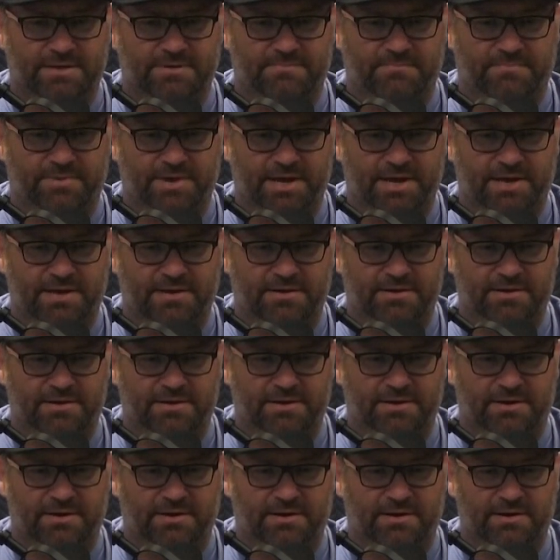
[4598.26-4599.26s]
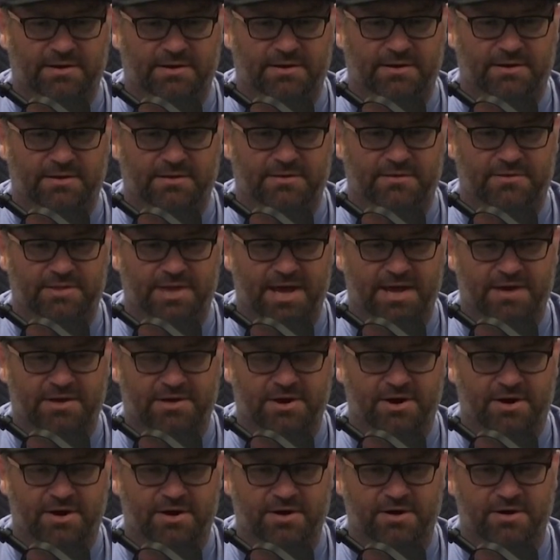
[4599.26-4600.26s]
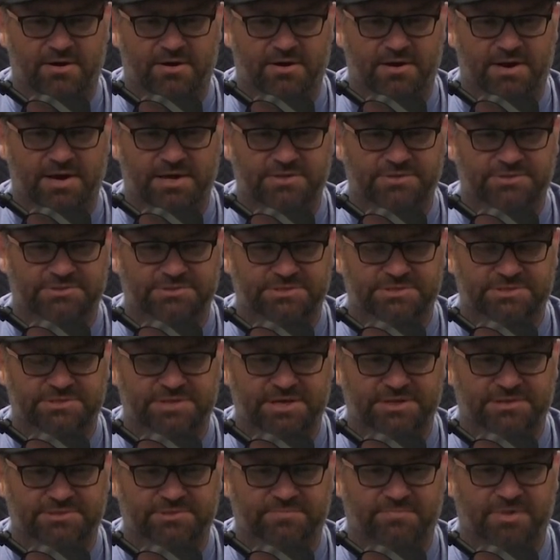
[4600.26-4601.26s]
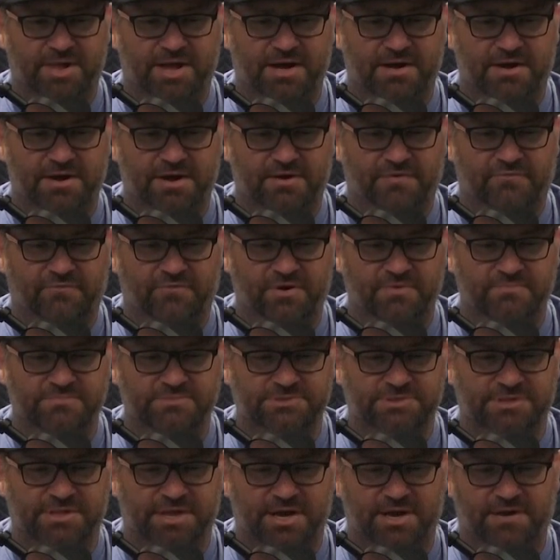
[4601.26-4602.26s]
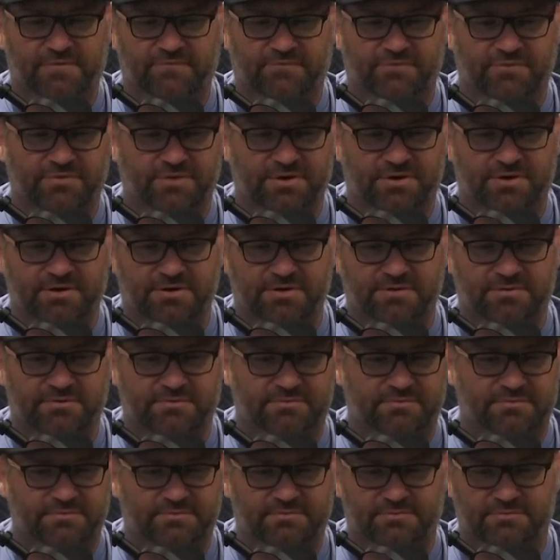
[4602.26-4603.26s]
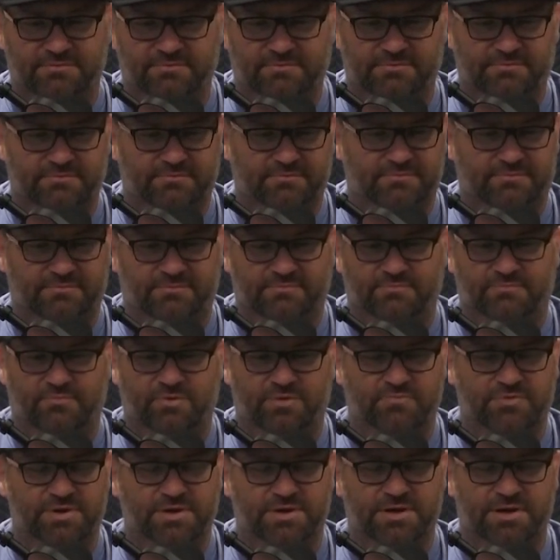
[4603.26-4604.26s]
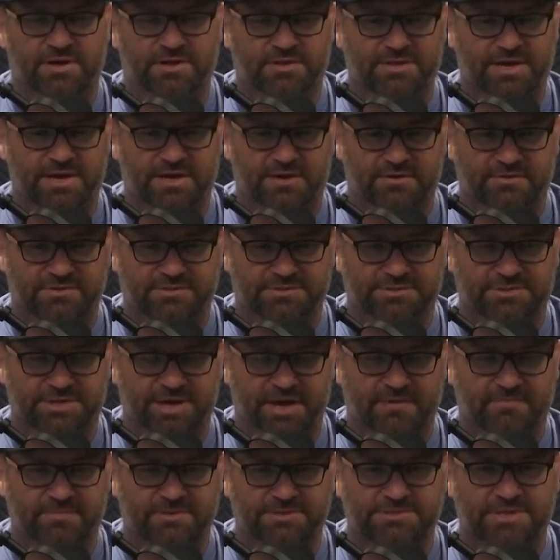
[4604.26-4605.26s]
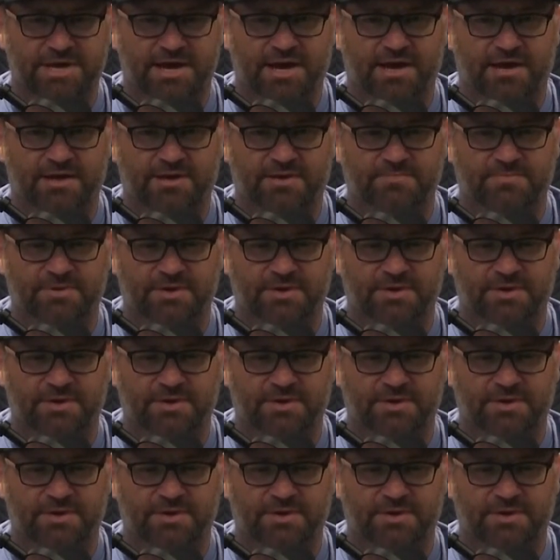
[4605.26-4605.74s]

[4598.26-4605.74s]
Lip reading: But that car I used to take to Blackhawk Farms a lot for their, what we call now as time attack.